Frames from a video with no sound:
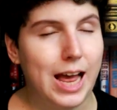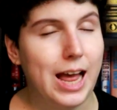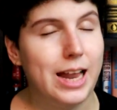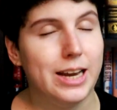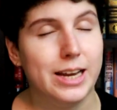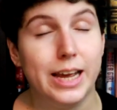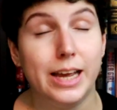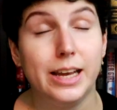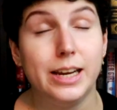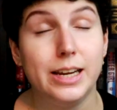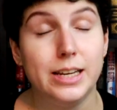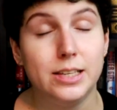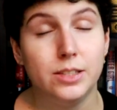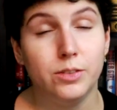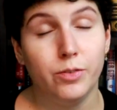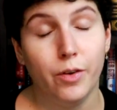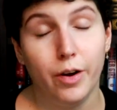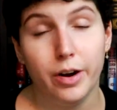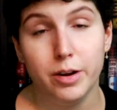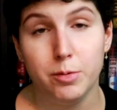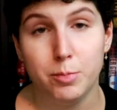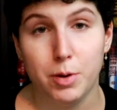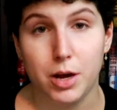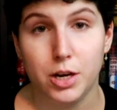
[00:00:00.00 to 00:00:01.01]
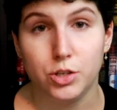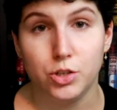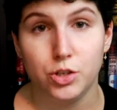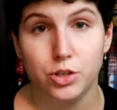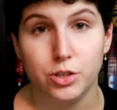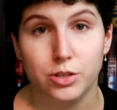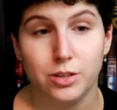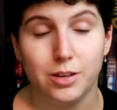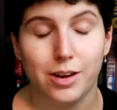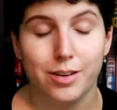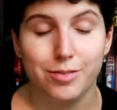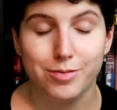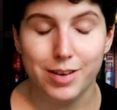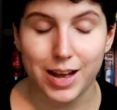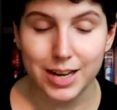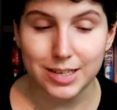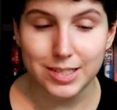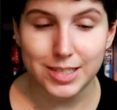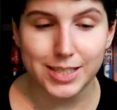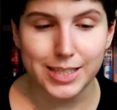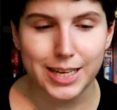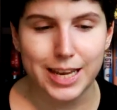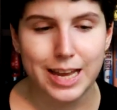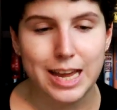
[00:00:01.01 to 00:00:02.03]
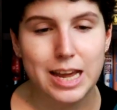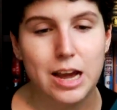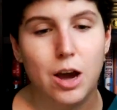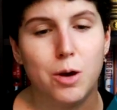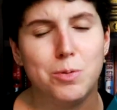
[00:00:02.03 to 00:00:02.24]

and it is very much a fantasy.